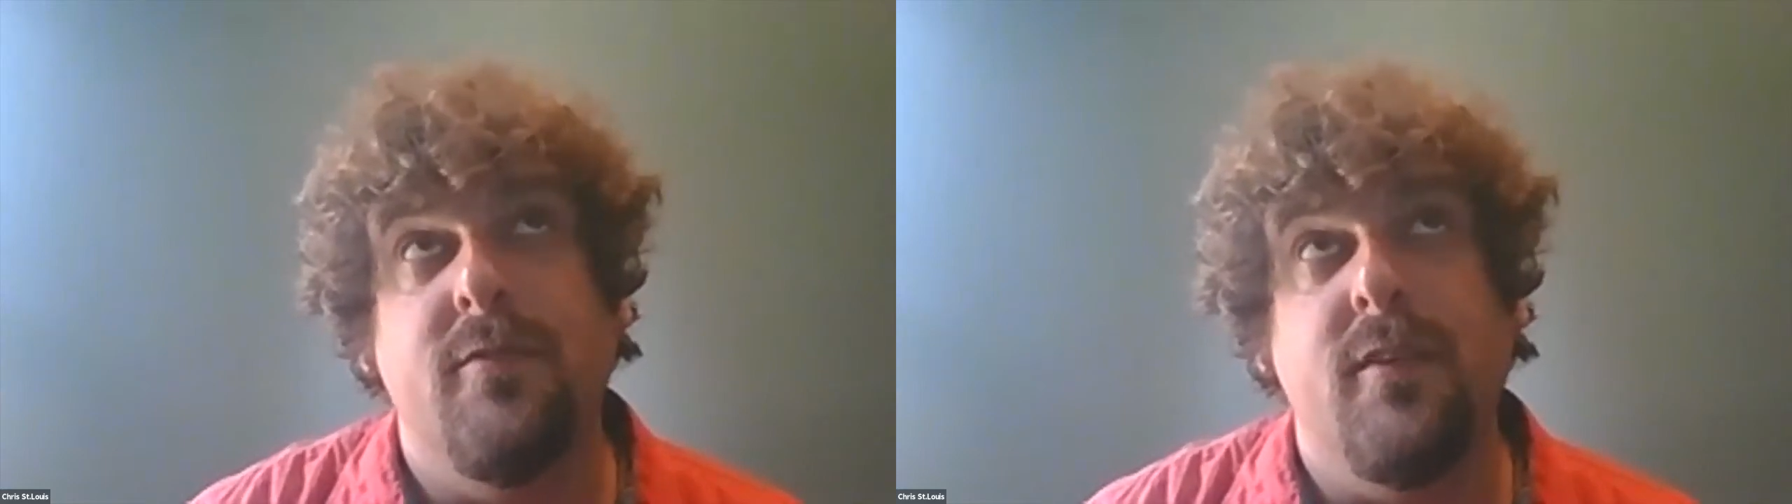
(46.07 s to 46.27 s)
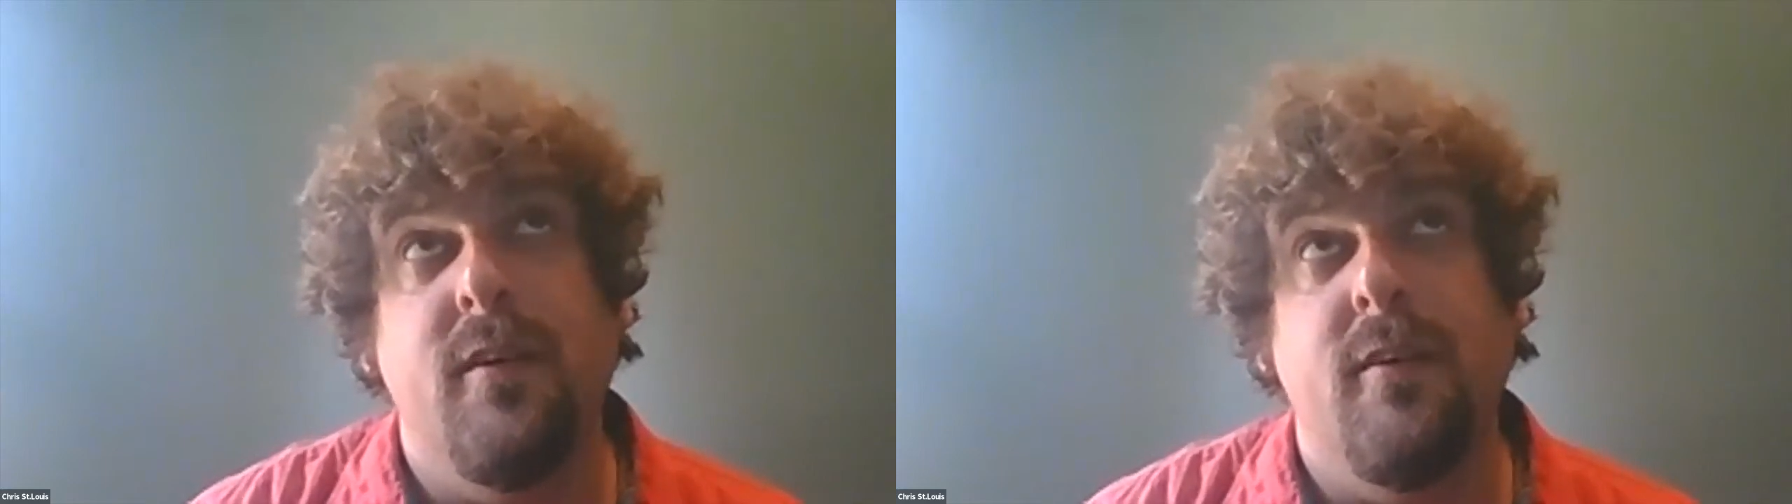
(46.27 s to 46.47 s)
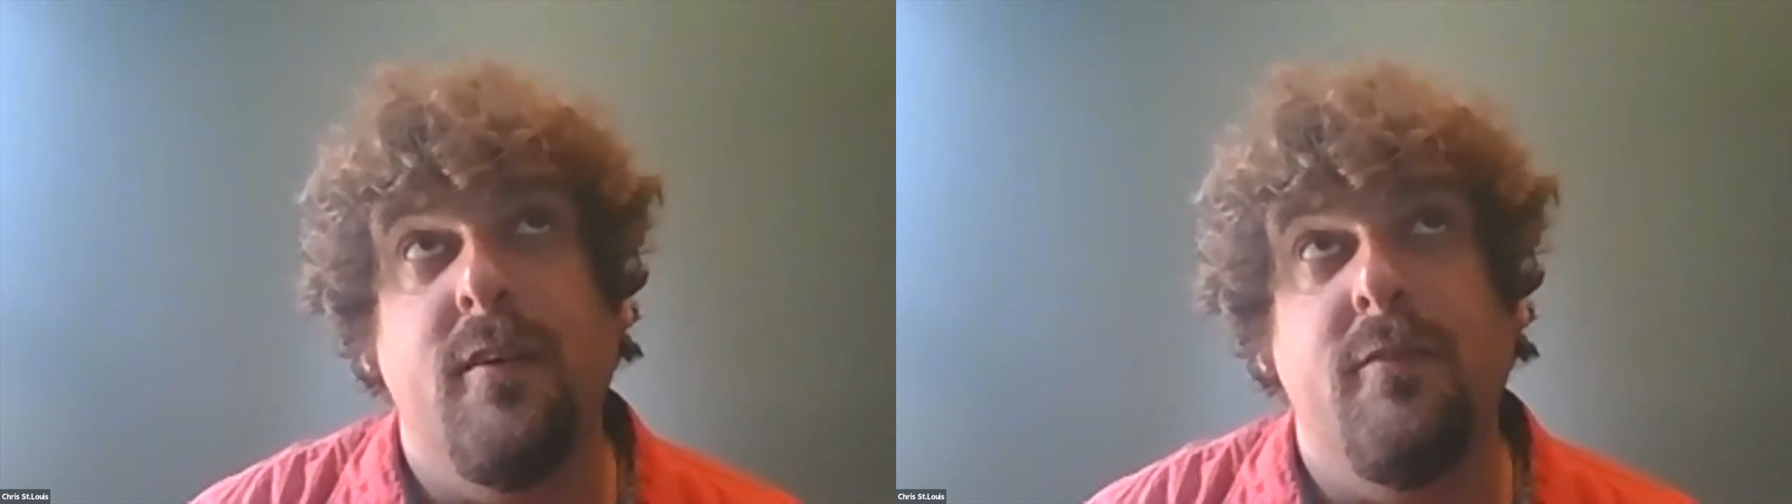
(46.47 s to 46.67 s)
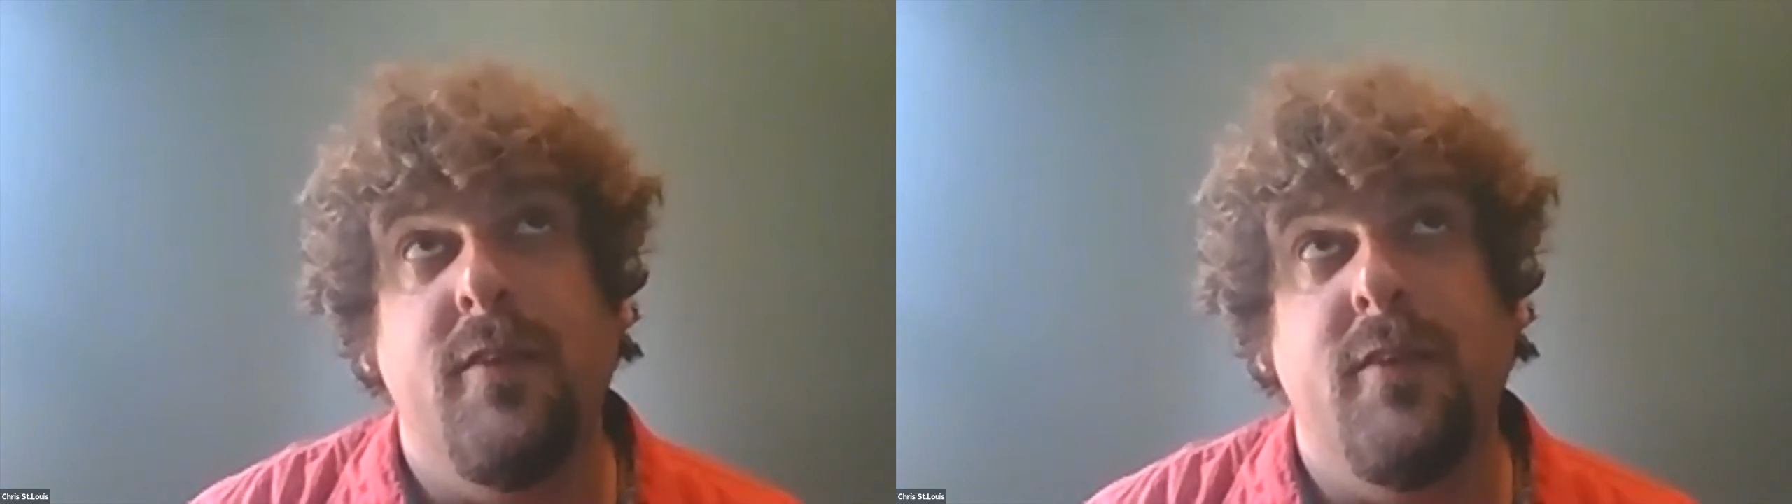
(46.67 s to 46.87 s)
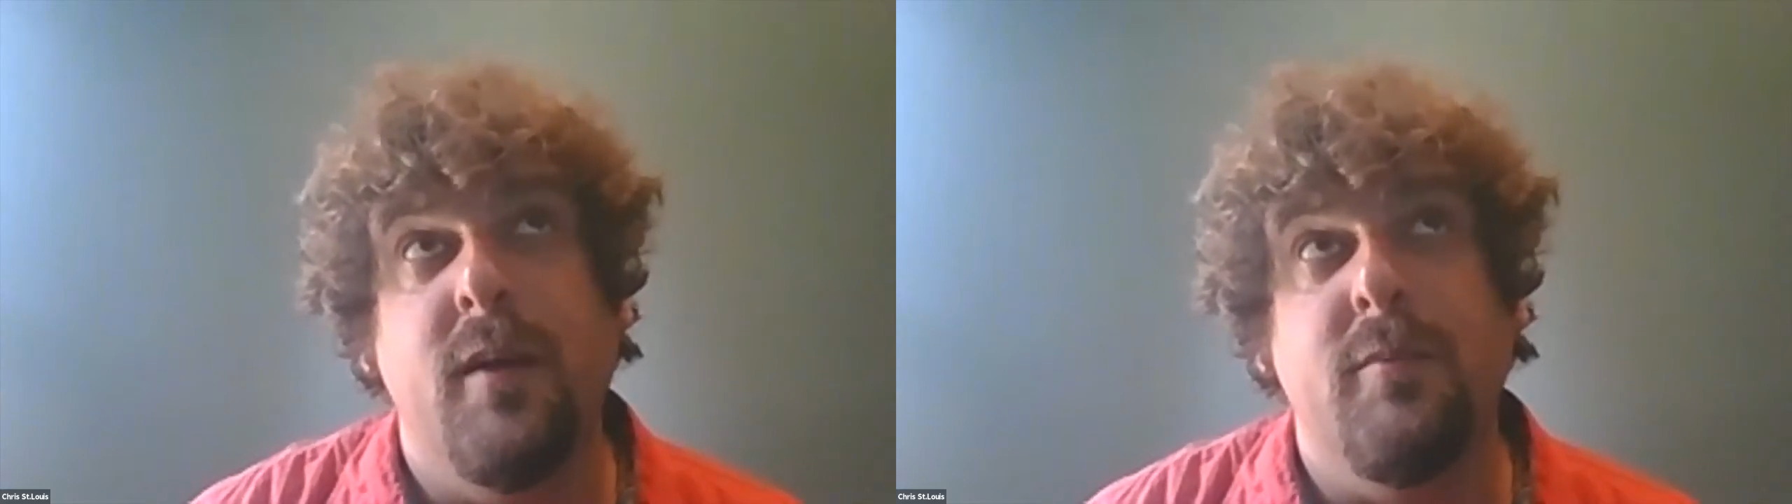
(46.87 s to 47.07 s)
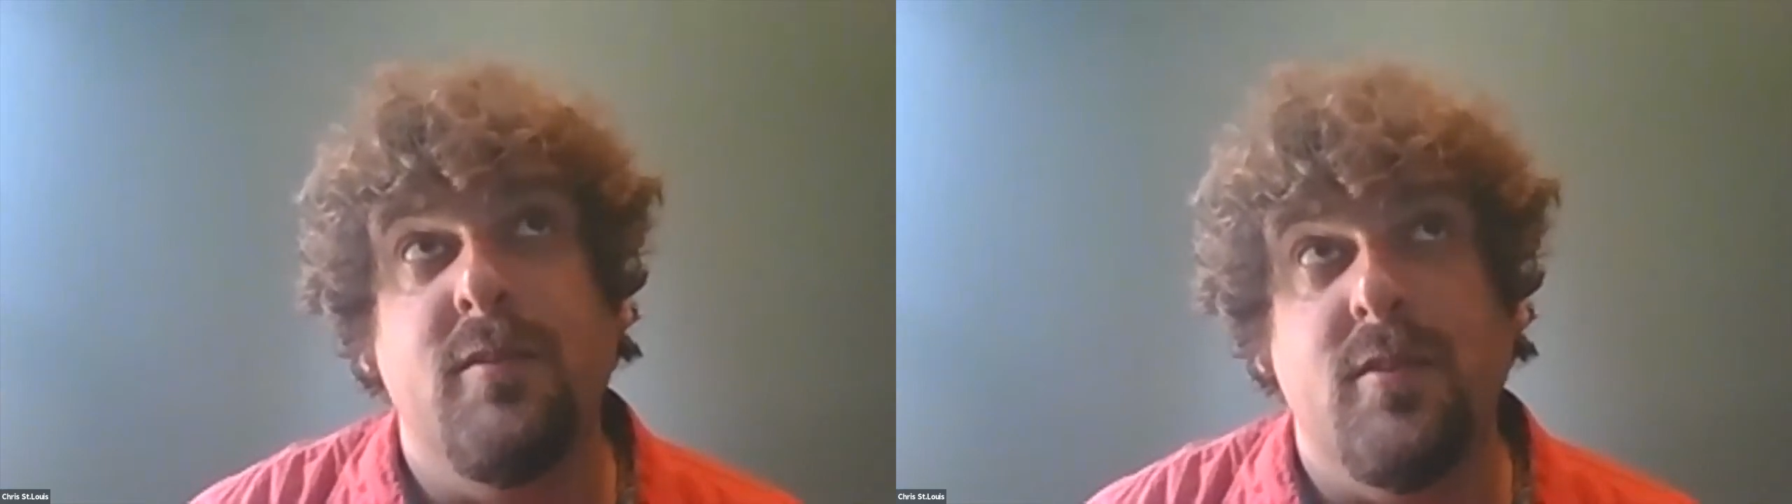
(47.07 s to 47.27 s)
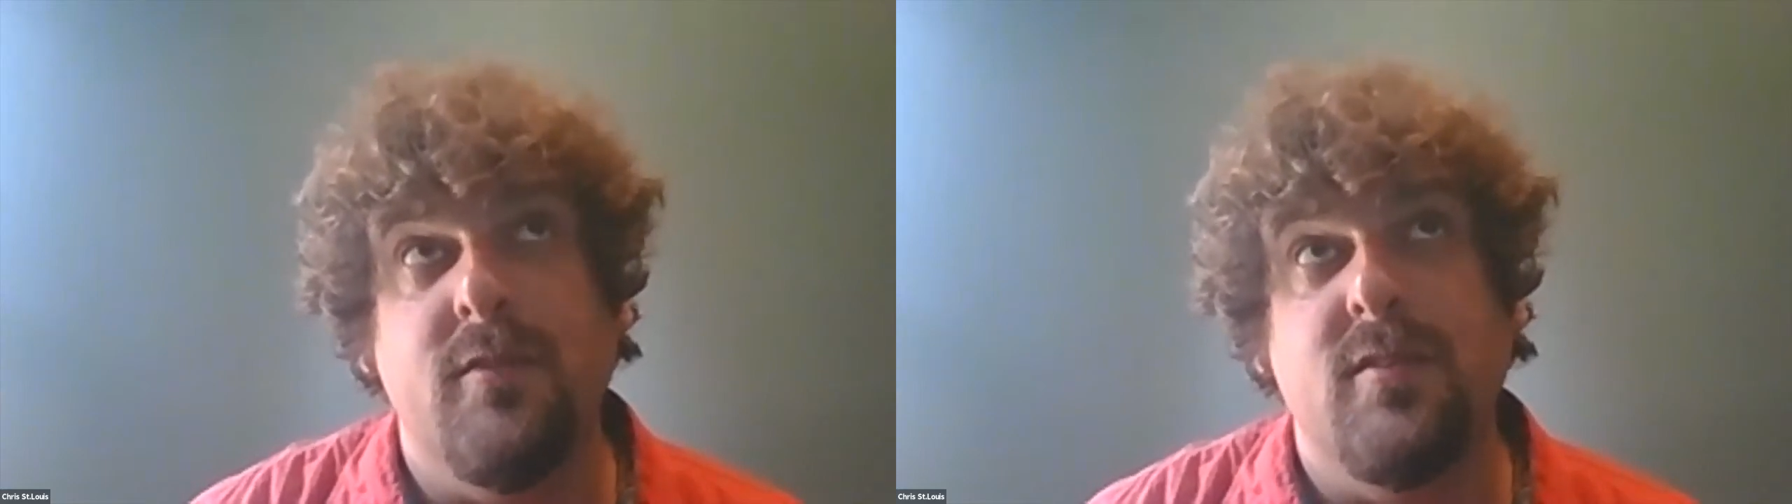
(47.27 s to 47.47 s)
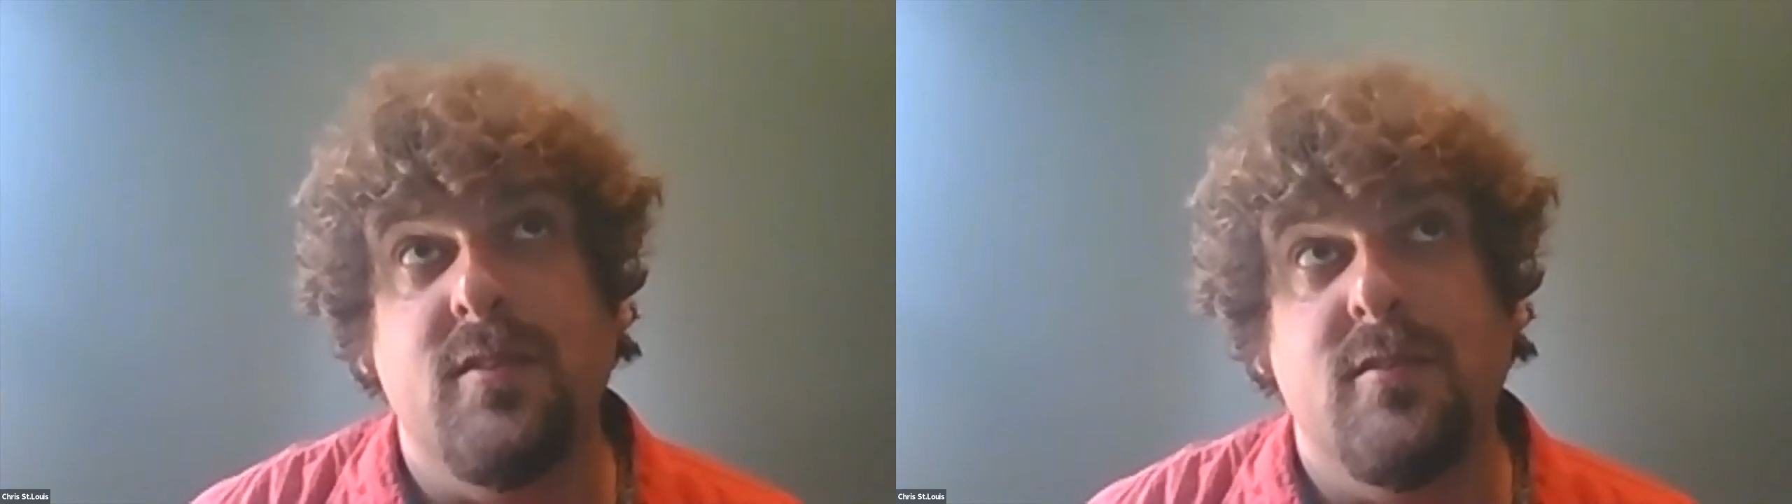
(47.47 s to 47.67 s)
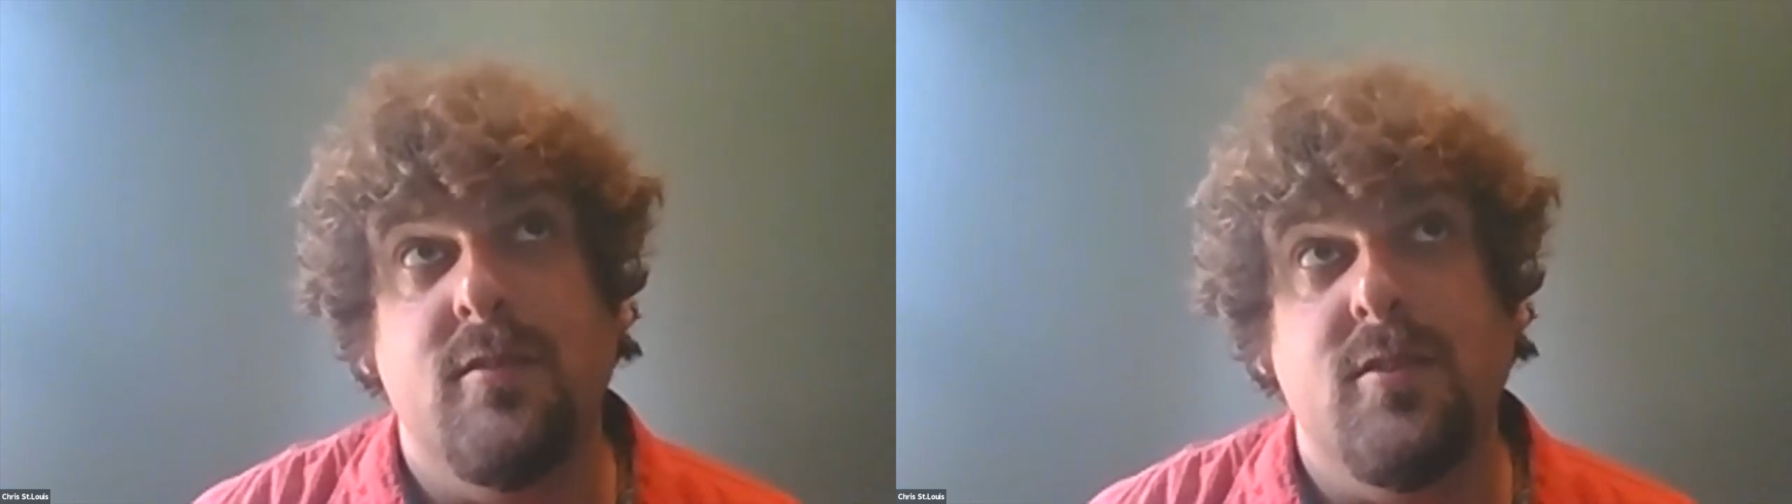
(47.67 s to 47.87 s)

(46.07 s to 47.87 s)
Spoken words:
and Family Services.